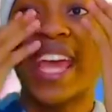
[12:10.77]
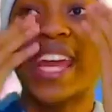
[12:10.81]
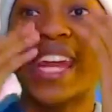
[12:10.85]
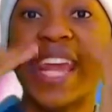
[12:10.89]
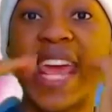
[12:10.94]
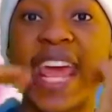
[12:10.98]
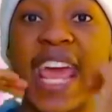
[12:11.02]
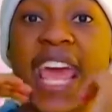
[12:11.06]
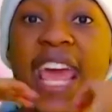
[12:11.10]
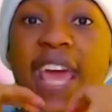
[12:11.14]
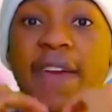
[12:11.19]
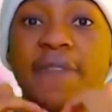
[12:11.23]
in
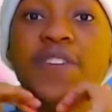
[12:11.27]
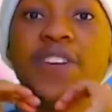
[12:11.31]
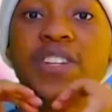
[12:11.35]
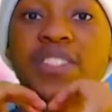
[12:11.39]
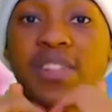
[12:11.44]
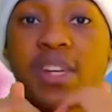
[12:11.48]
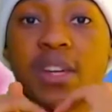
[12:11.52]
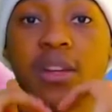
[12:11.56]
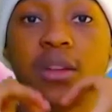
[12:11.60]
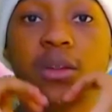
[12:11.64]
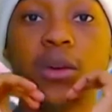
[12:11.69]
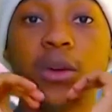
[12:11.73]
every
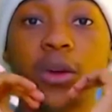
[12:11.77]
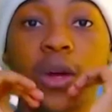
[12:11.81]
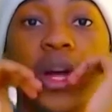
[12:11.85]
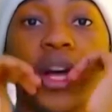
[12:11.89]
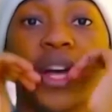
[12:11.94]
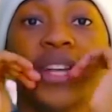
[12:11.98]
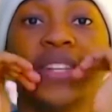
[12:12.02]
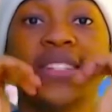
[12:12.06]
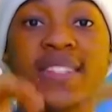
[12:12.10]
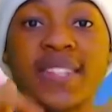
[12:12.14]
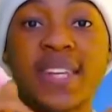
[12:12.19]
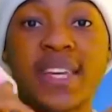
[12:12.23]
single
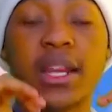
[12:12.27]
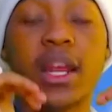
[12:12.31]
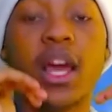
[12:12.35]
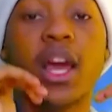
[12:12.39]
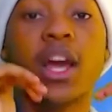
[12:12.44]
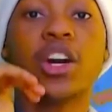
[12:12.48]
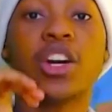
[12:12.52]
scene,